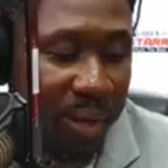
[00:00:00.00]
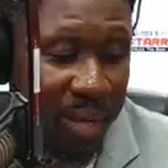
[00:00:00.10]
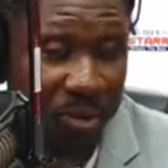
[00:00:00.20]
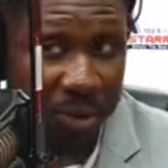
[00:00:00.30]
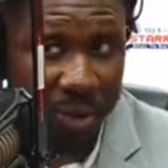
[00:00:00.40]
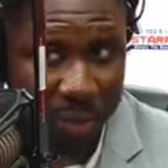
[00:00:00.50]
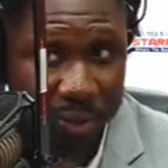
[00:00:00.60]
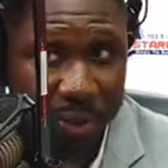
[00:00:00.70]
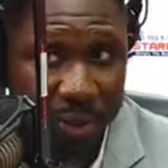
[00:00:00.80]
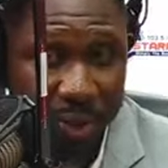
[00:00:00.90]
Israel.
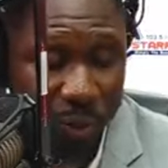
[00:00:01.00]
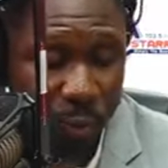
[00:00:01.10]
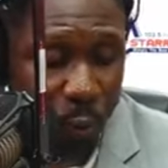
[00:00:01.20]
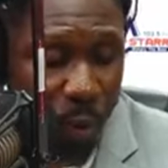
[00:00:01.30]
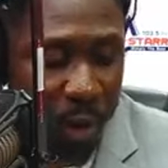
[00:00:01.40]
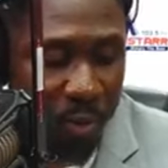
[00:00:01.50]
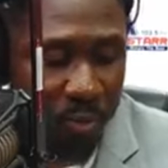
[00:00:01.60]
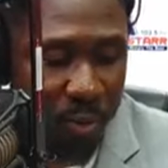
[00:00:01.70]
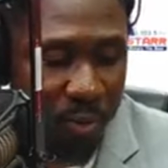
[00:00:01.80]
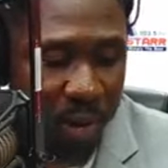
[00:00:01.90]
That's where you're from,
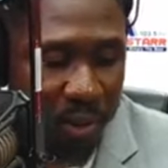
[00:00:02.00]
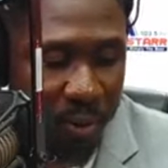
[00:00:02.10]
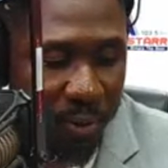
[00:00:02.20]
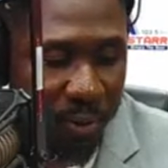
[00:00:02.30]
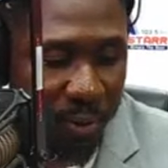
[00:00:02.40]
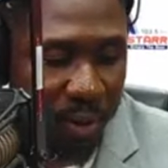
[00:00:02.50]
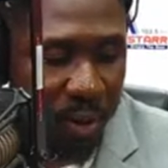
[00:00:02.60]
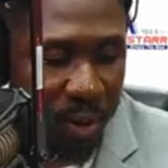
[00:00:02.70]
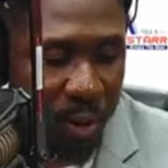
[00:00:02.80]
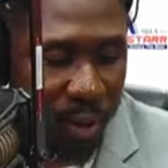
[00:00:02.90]
right? And you're doing,
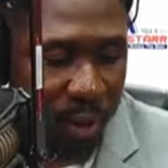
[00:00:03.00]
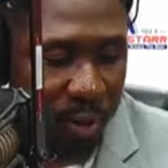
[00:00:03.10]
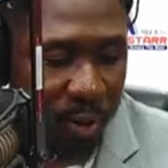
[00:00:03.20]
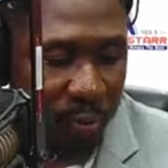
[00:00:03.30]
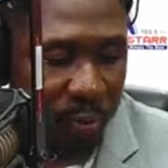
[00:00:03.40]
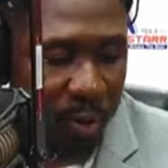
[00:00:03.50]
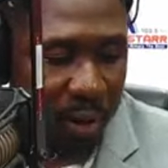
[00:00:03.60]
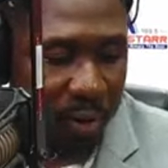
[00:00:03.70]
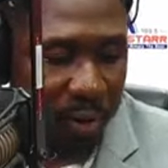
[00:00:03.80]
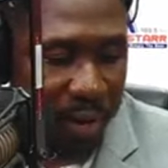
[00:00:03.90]
you know, a lot of
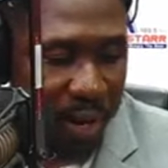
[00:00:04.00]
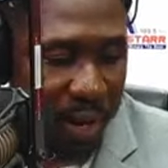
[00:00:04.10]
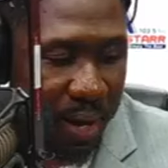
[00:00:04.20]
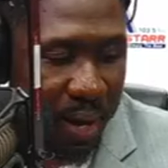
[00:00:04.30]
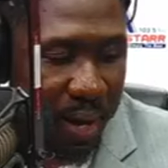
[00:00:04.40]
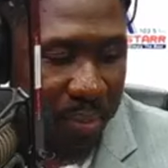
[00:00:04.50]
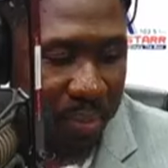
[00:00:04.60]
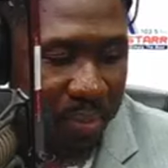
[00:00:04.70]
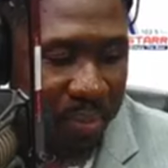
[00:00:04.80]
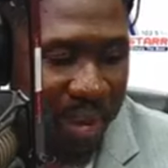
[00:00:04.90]
work there.
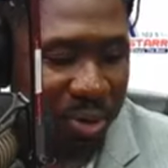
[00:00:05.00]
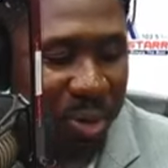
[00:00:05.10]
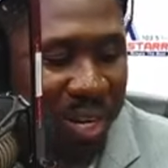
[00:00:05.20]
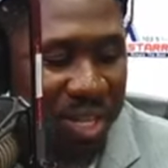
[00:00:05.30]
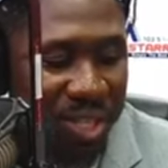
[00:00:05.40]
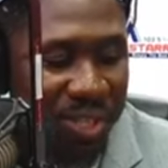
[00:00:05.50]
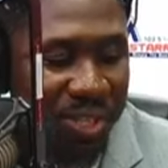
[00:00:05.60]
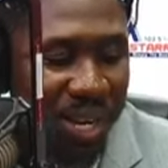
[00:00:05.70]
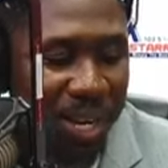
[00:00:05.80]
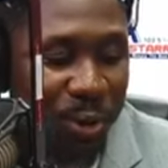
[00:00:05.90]
Education
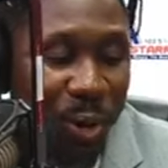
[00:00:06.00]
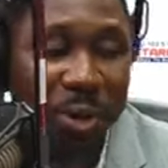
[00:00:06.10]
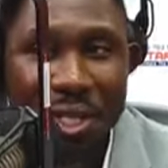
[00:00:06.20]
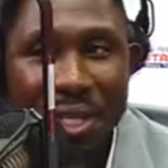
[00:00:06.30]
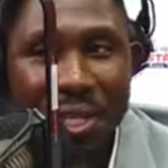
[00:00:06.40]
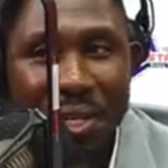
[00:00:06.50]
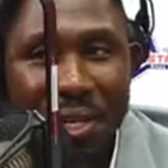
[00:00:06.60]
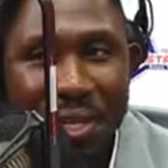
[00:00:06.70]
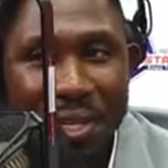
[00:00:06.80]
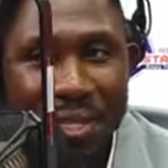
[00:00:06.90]
technology
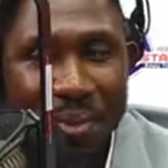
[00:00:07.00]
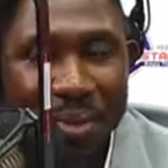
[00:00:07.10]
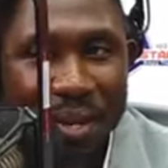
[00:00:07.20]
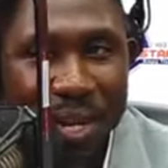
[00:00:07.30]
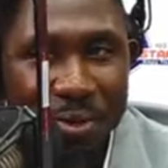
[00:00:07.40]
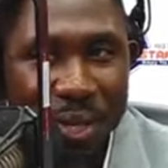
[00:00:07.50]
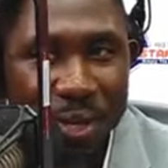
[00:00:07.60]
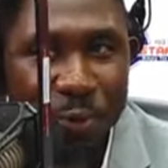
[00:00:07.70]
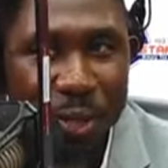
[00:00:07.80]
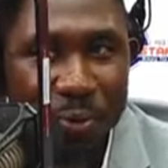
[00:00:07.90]
is something that Israel
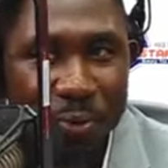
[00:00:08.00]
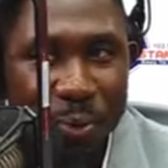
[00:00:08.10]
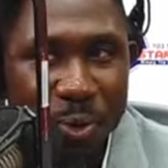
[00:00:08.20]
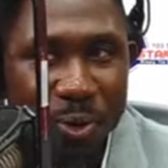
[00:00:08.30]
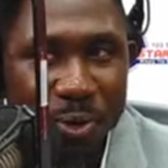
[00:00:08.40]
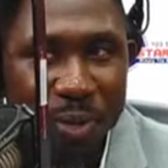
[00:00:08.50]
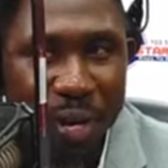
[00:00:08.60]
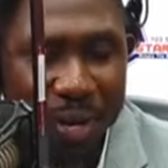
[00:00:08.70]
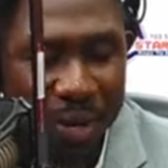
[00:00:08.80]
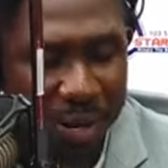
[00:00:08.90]
is really focused on.
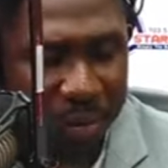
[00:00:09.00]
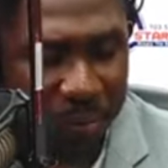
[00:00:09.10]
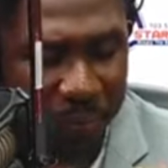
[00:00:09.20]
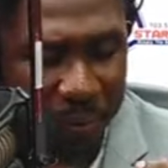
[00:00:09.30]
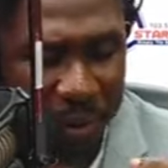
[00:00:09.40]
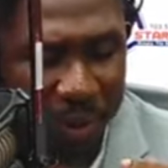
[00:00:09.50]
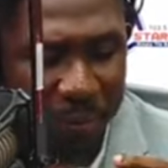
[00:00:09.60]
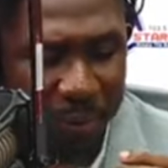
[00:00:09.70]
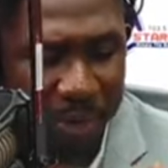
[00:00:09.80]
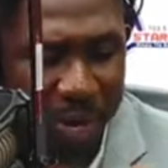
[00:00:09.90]
Can you
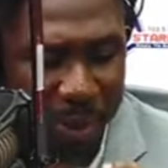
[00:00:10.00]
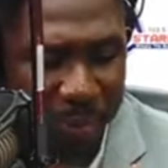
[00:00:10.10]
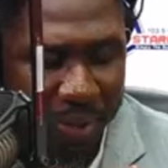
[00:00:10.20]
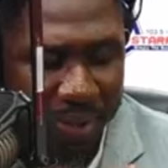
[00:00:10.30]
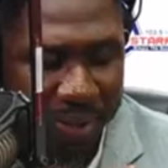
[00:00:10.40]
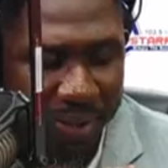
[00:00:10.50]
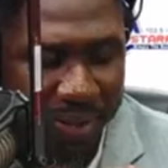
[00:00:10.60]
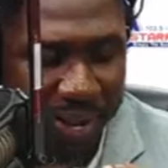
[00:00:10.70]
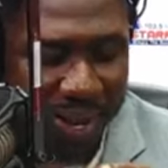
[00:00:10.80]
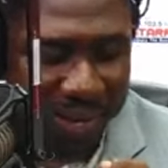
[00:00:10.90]
really help us
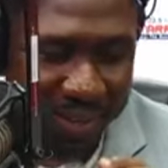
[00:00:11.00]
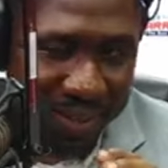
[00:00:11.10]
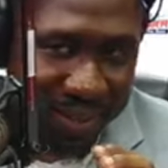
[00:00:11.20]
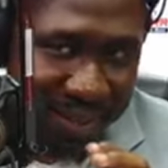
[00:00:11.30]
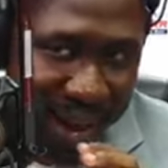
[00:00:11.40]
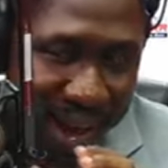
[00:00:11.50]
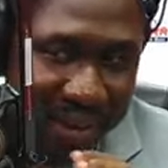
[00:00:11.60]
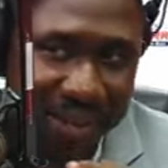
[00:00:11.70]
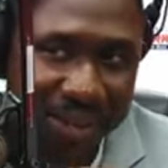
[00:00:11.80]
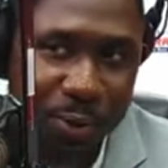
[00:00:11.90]

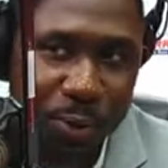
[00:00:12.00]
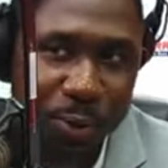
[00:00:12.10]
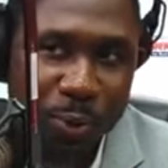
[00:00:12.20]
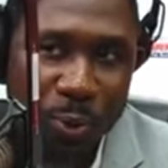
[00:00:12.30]
understand, you know,